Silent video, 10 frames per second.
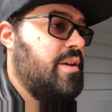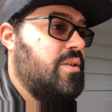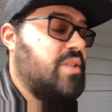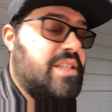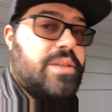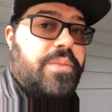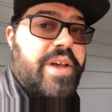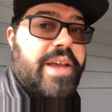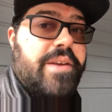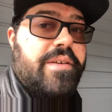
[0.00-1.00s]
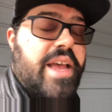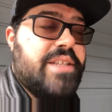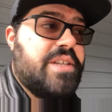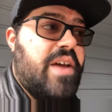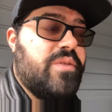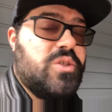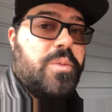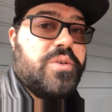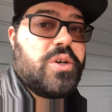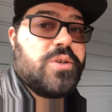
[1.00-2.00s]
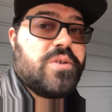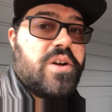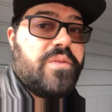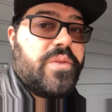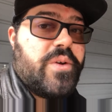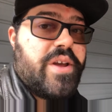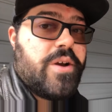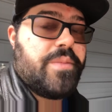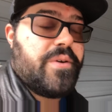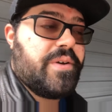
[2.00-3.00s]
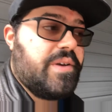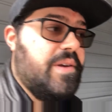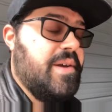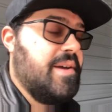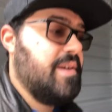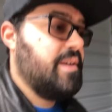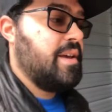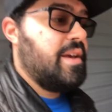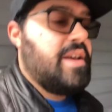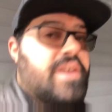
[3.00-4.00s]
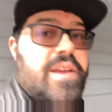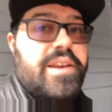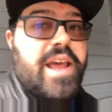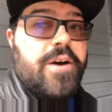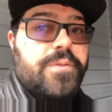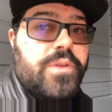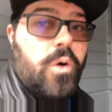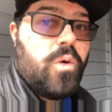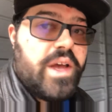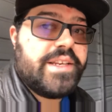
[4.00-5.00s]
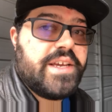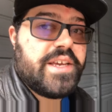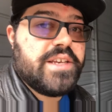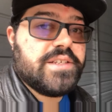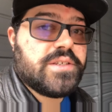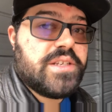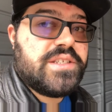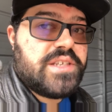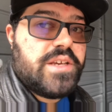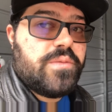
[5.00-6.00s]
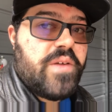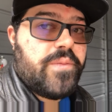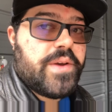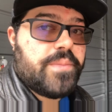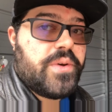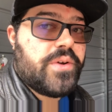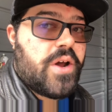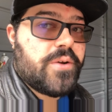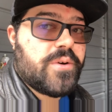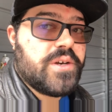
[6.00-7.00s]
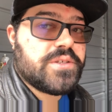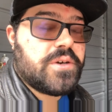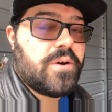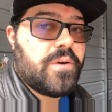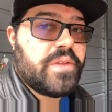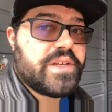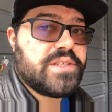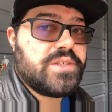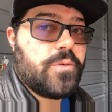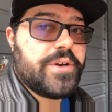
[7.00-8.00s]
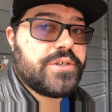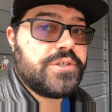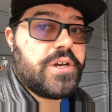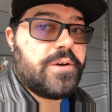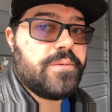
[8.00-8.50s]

So that's the plan, and it's going to have the supercharger on off the 3800 Buick. Now, the whole idea is, let's see if we can build an autocross car that can still win a show.